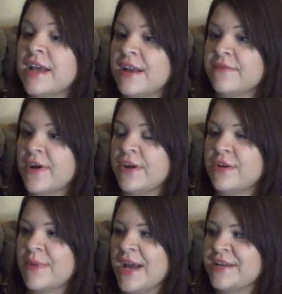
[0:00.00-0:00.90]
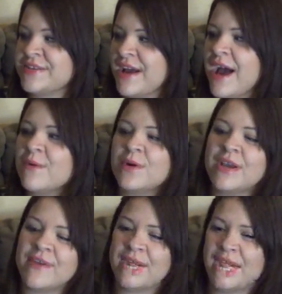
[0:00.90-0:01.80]
and volumize, and I will
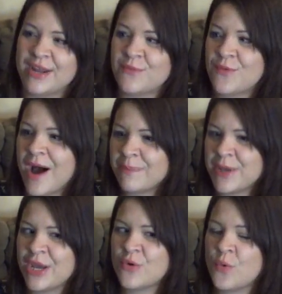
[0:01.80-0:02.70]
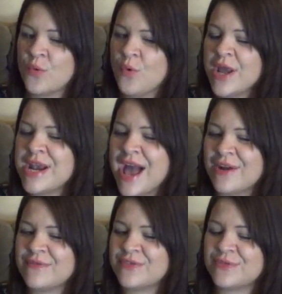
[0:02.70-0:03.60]
give it a whopping 1
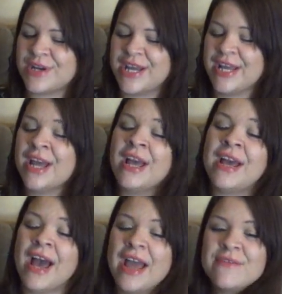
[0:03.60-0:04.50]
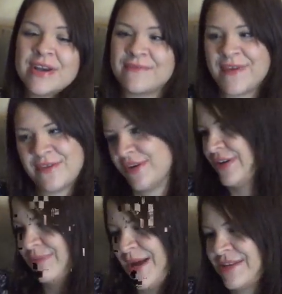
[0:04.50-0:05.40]
out of 3. I have not found a
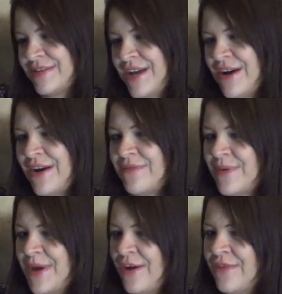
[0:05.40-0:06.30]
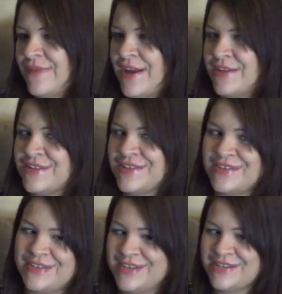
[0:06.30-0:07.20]
good mascara from e.l.f. and
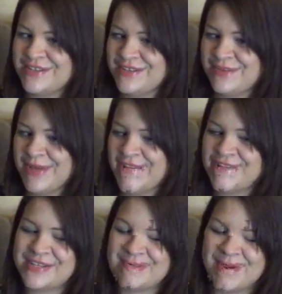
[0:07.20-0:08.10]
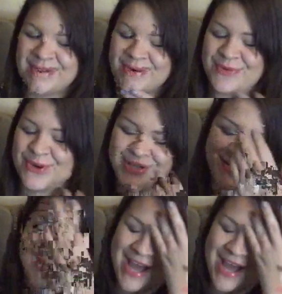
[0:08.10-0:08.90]
this to me is among their worst.